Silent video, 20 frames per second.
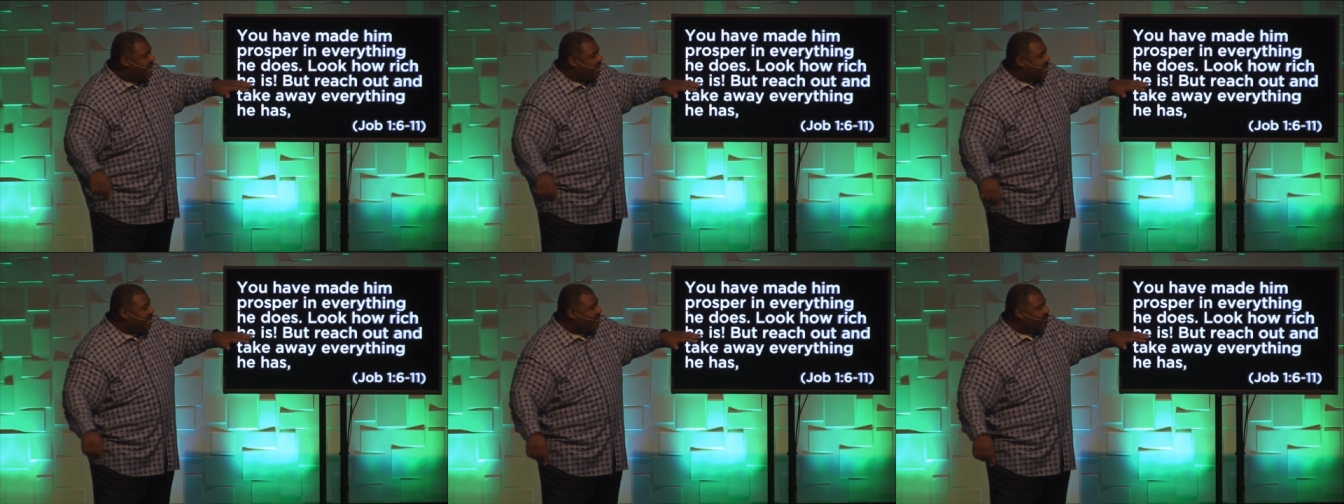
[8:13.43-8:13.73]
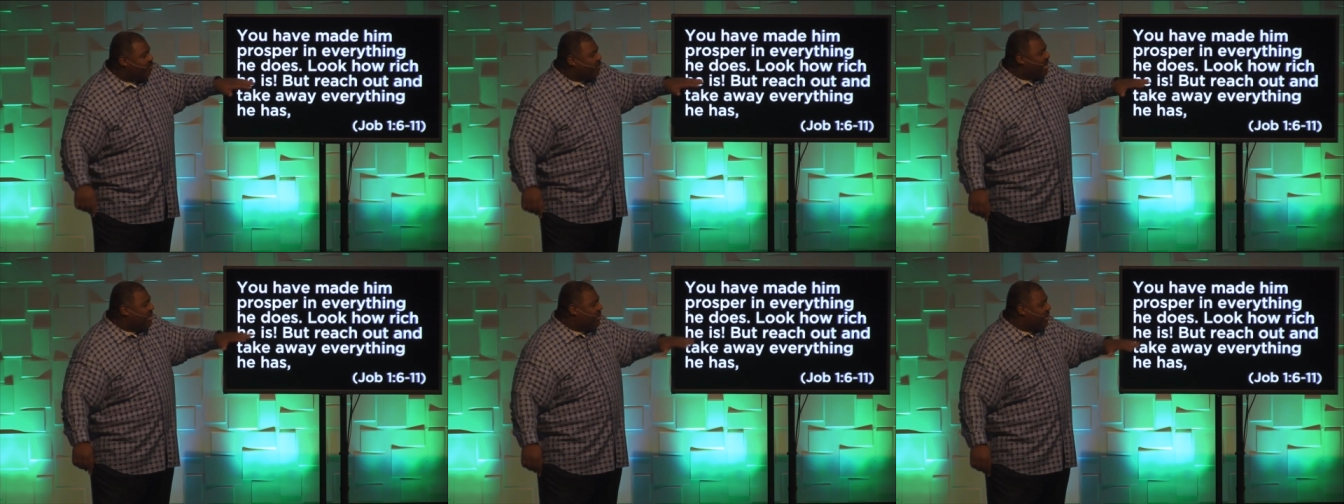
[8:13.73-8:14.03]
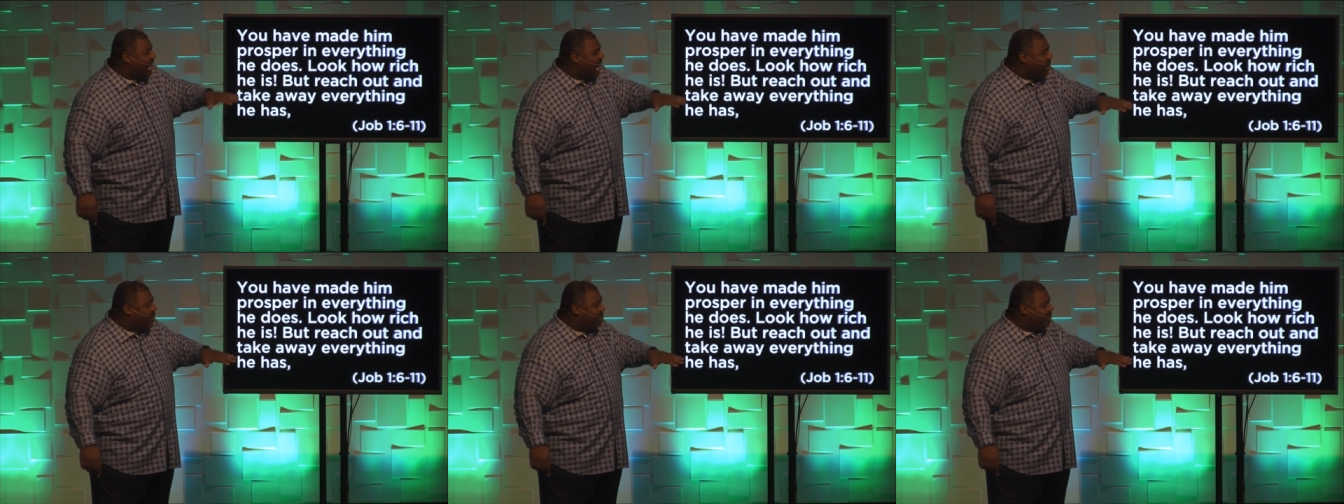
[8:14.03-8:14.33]
reach
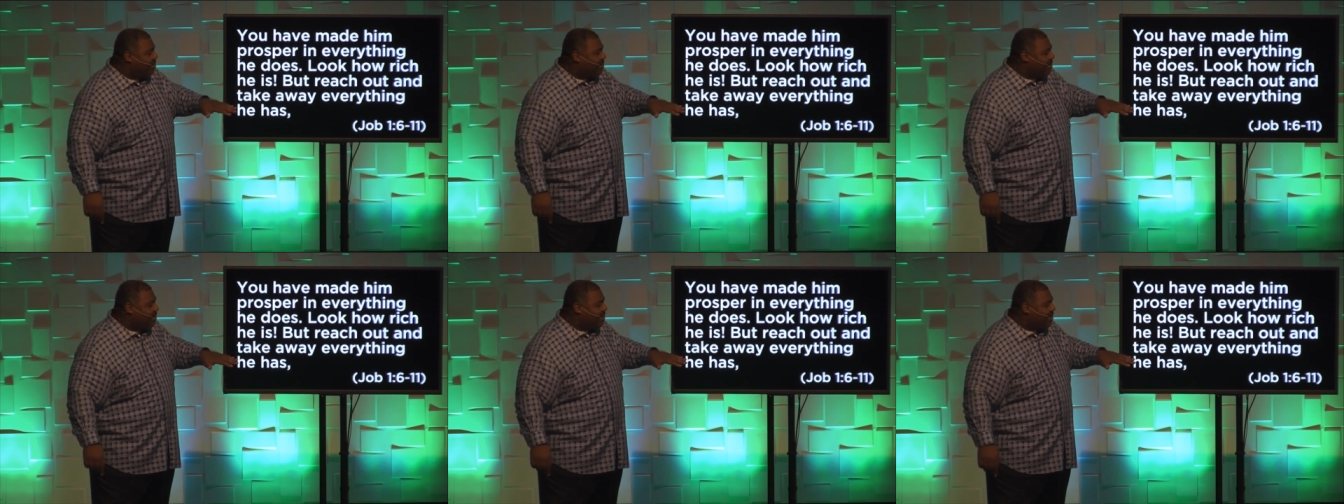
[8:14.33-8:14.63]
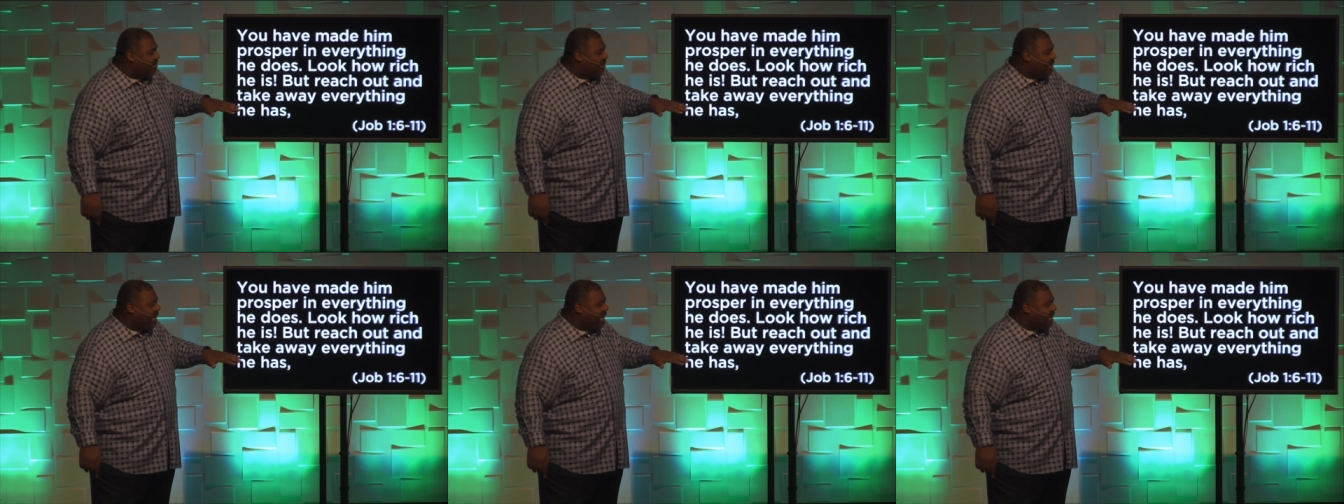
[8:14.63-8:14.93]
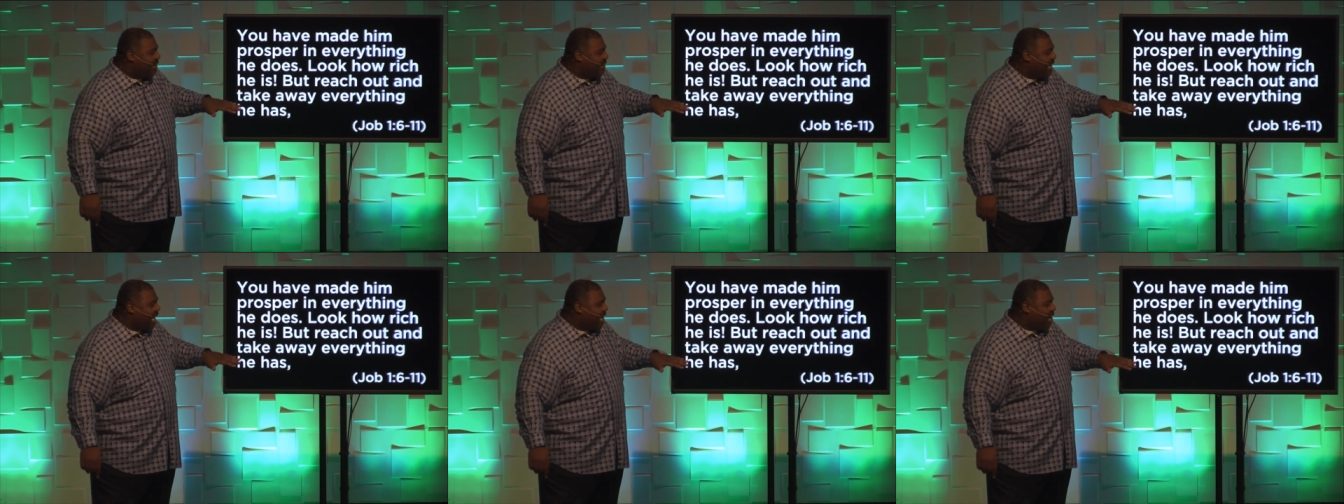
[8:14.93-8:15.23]
out
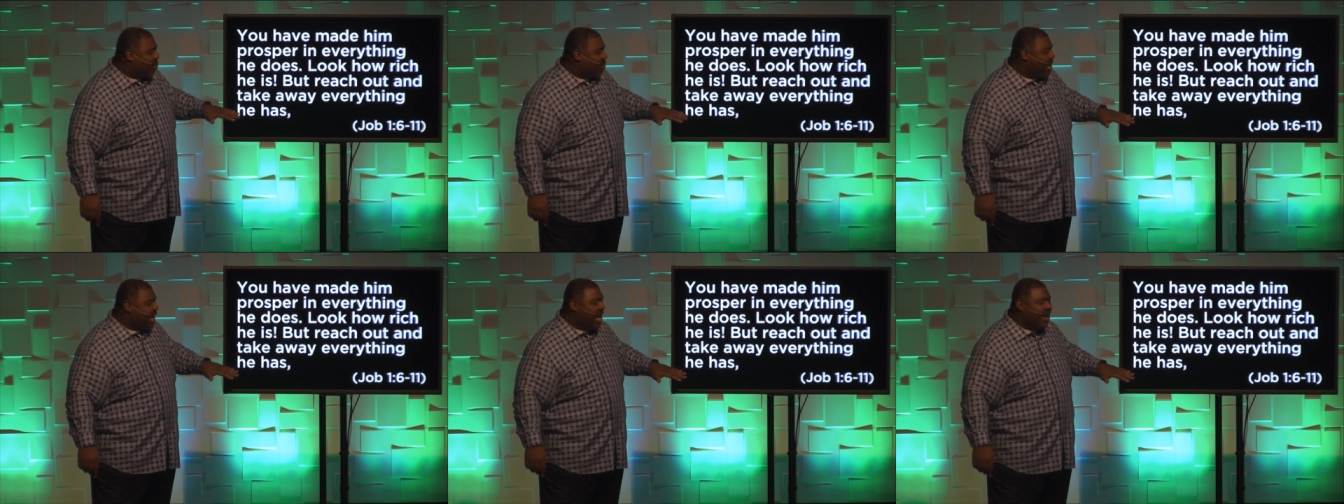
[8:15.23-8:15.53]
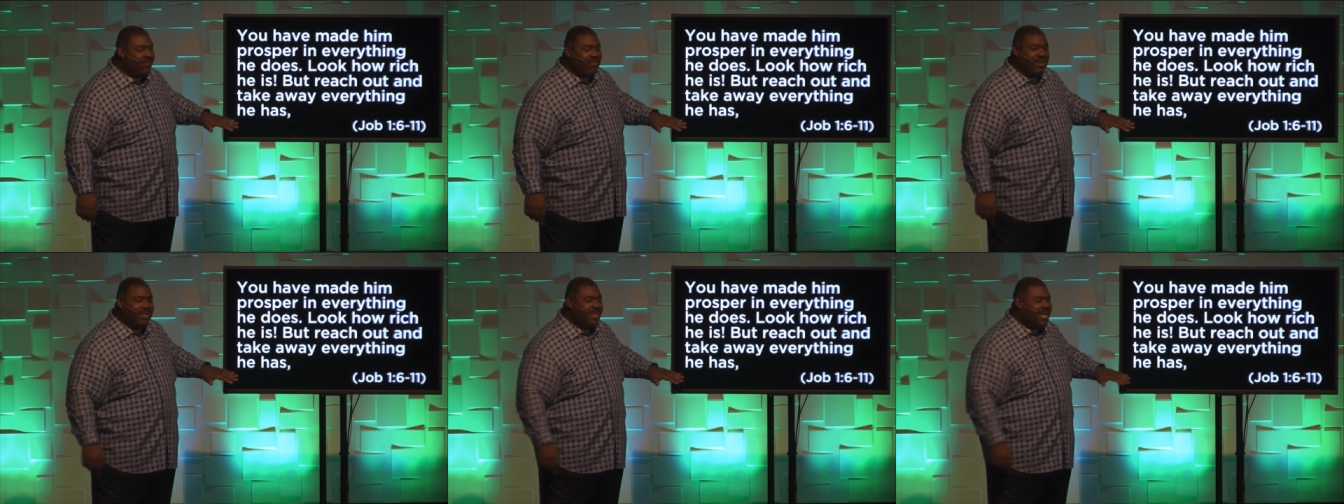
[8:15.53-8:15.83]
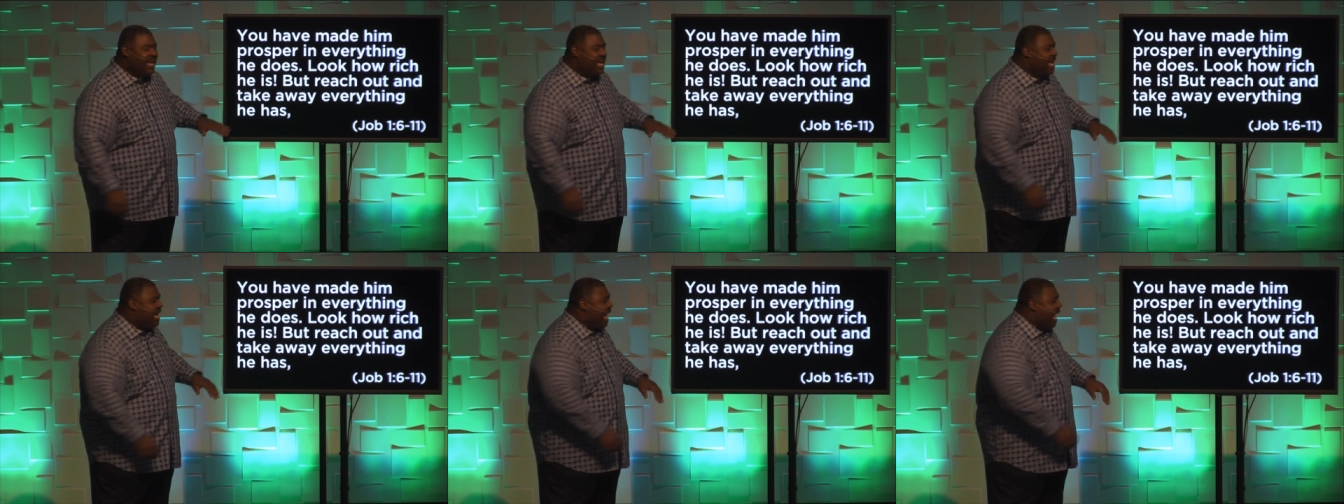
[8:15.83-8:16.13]
and take away
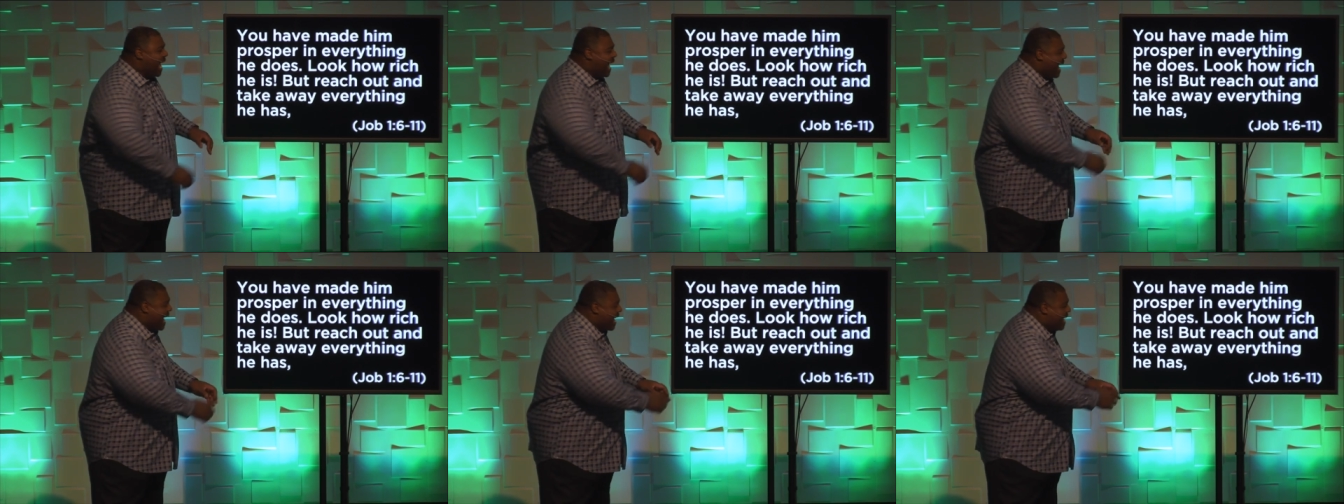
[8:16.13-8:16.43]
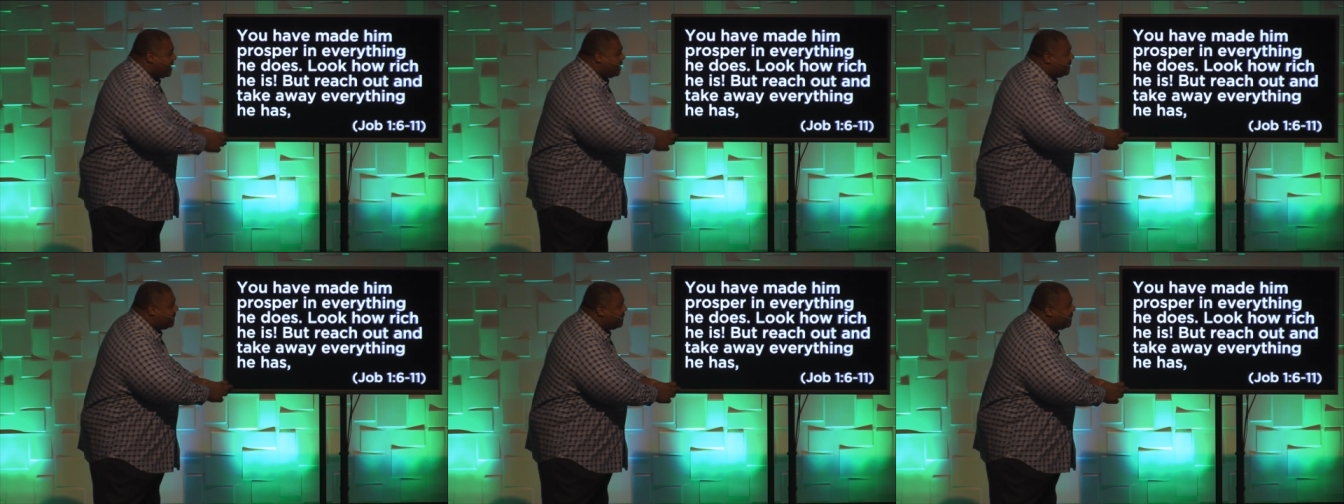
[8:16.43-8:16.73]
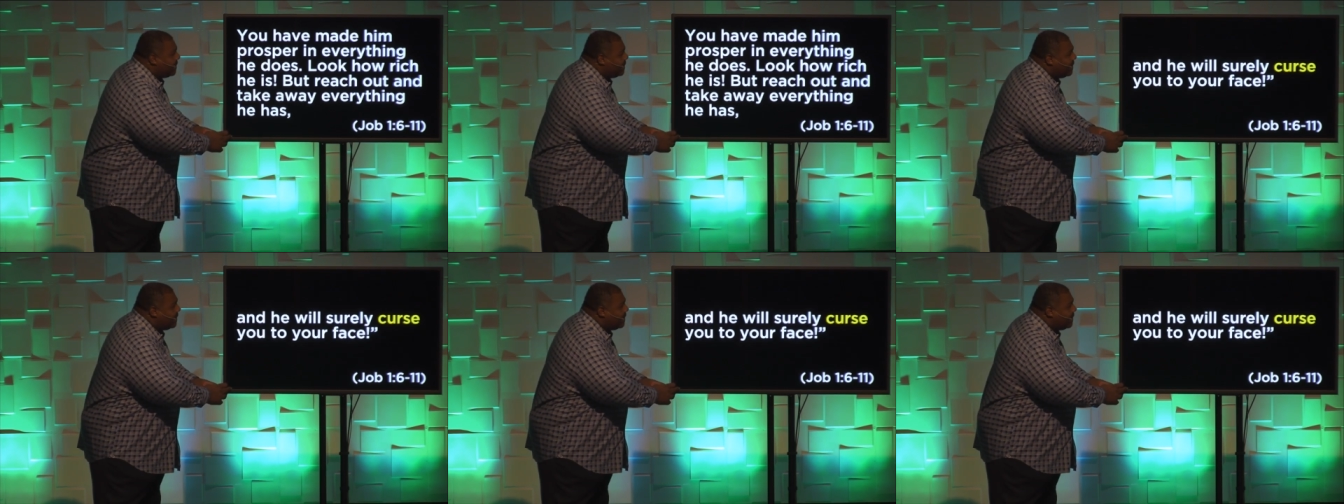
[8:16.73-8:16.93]
everything he has,